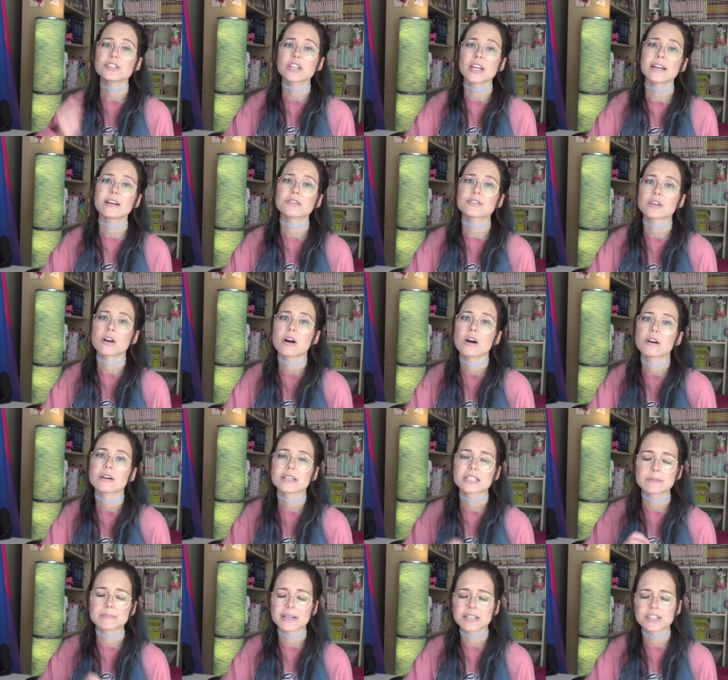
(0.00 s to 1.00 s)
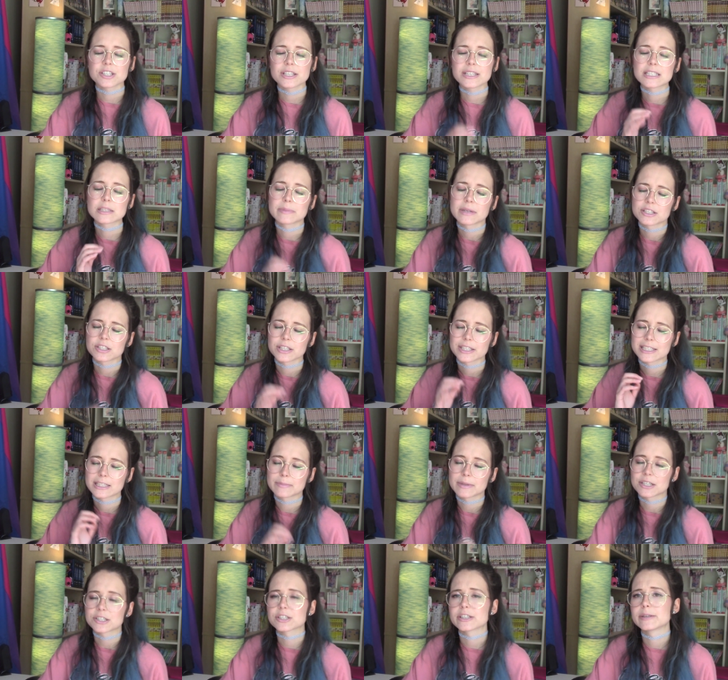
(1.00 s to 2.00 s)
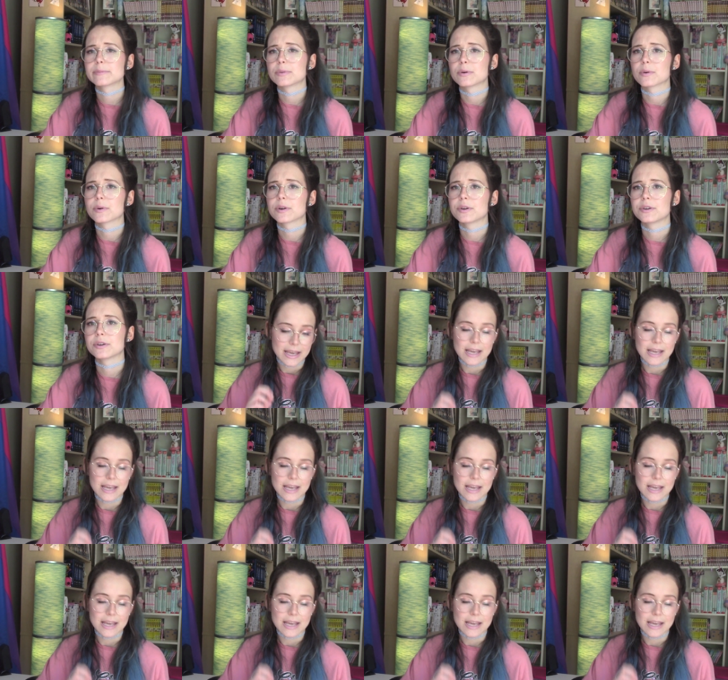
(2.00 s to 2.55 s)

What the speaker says: liners are especially important